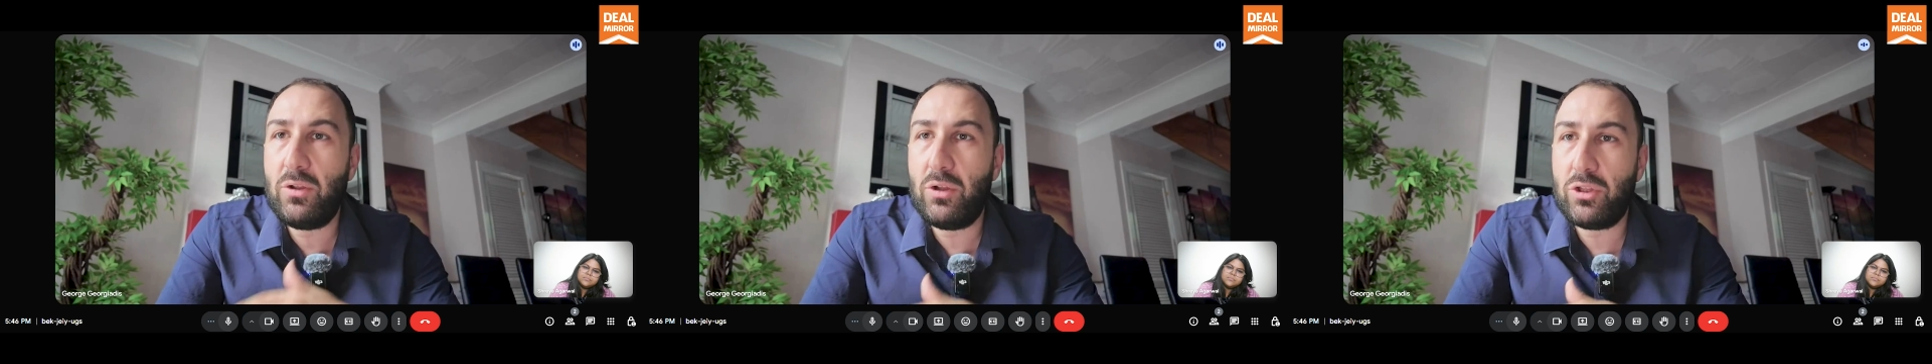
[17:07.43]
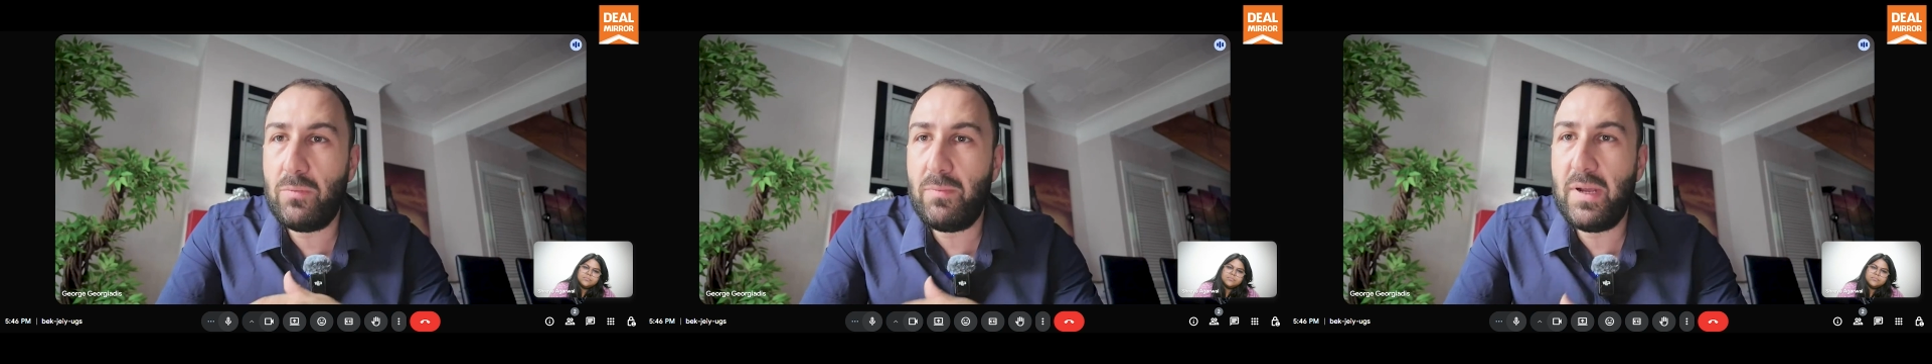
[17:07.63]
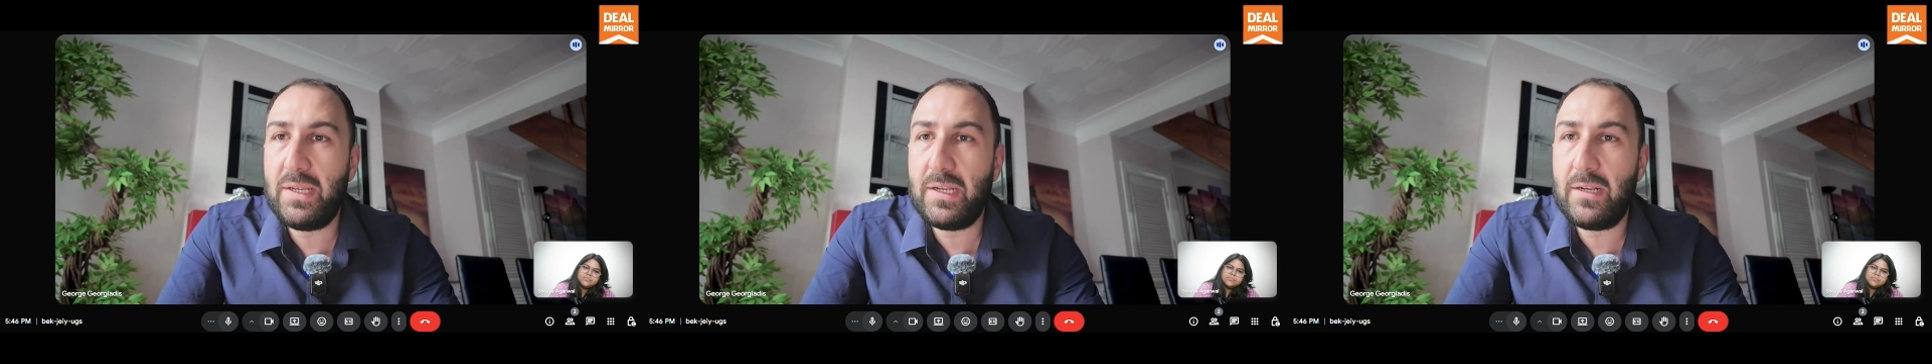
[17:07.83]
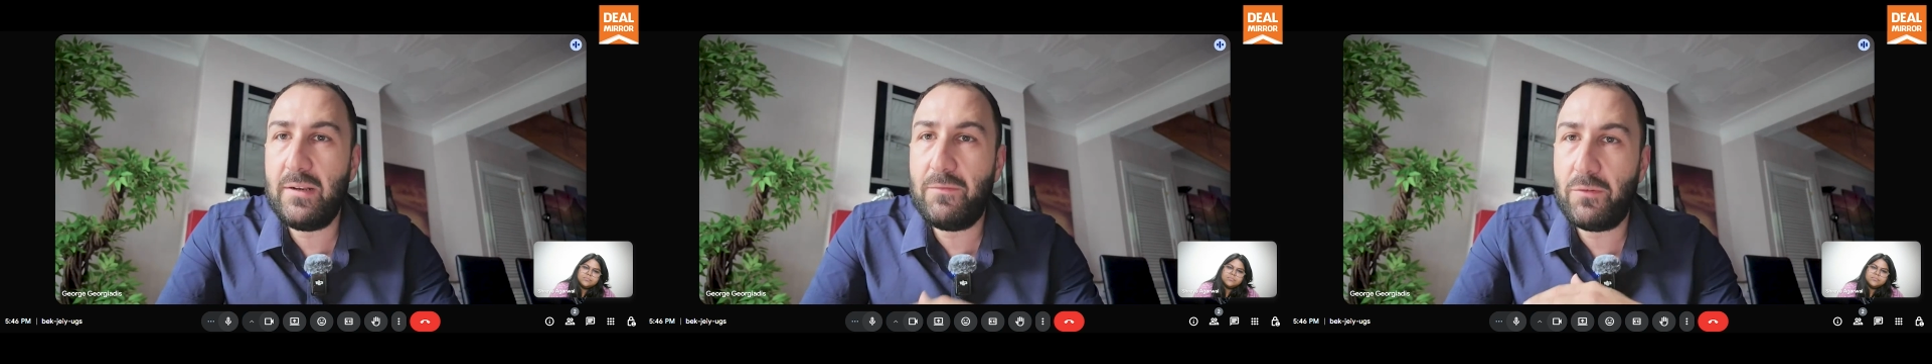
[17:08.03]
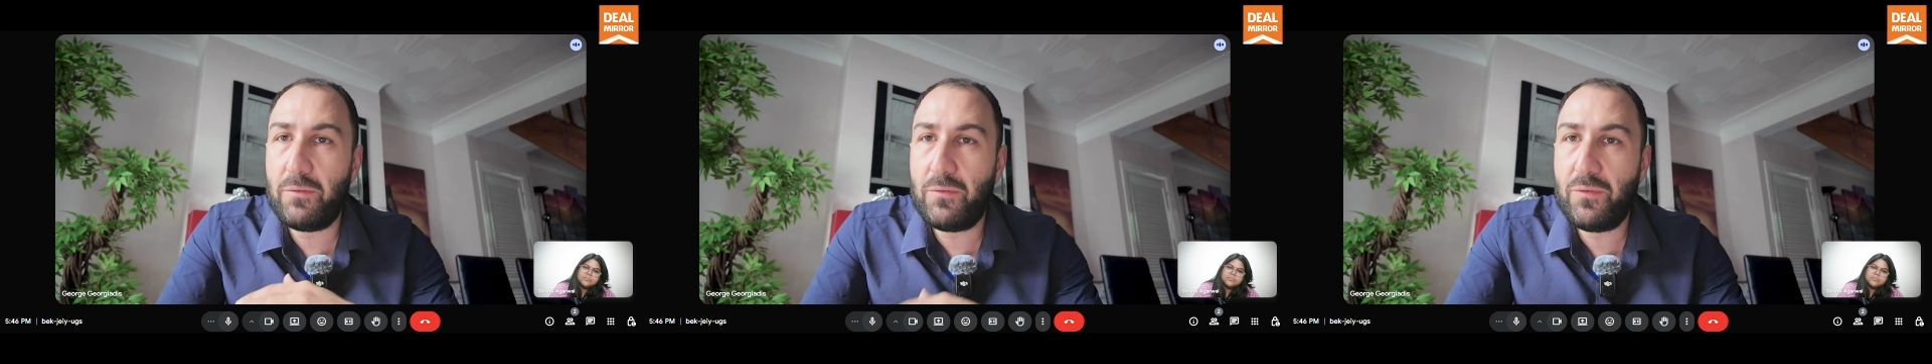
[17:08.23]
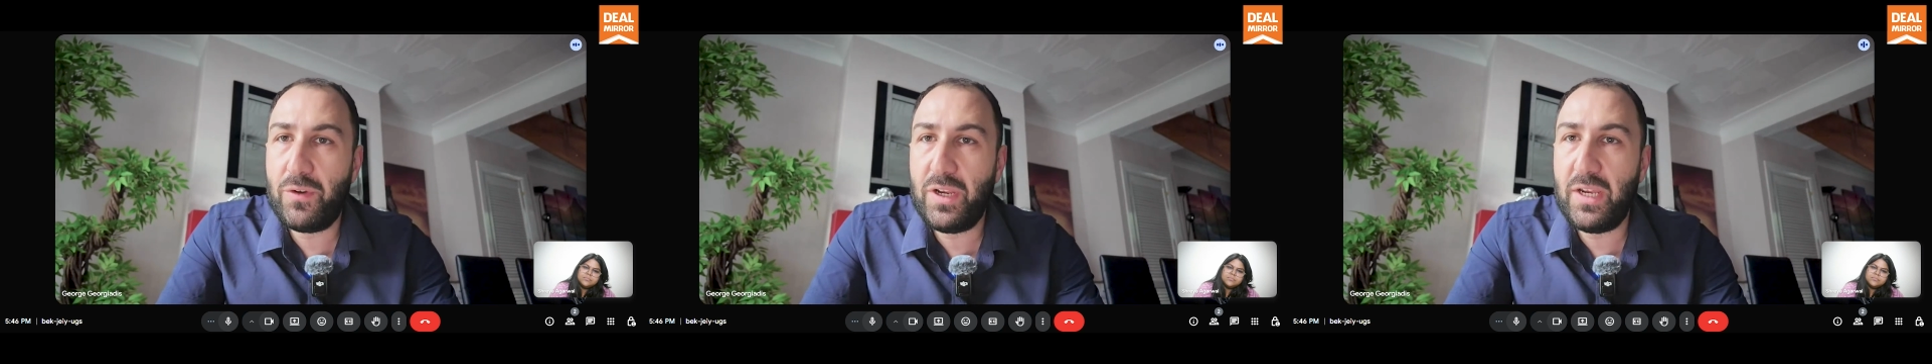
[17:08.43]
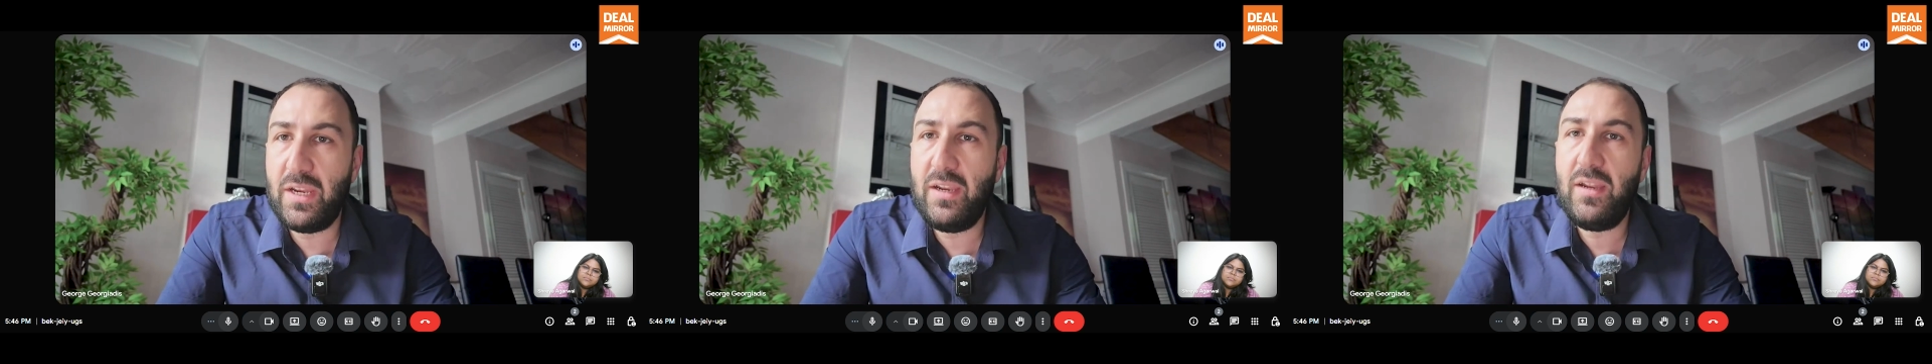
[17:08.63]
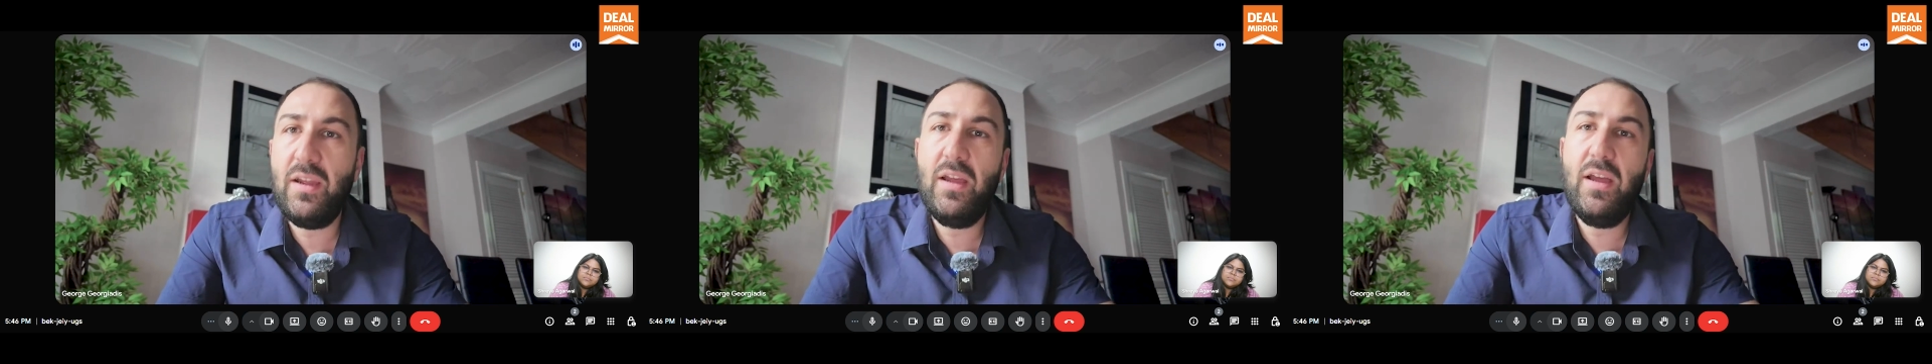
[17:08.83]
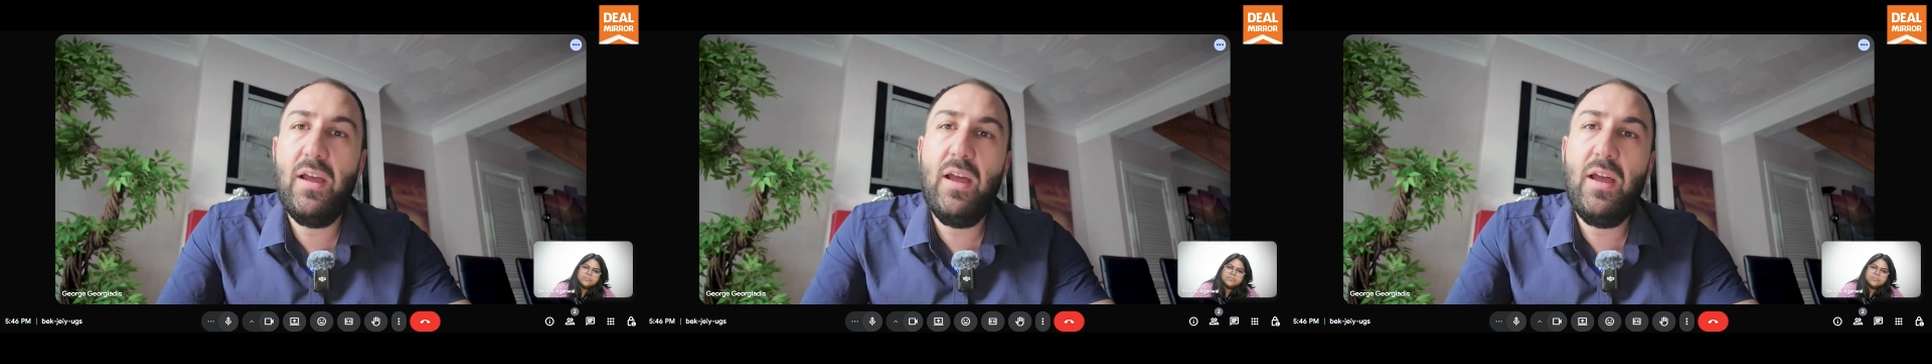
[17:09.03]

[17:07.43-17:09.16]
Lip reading: automatically for free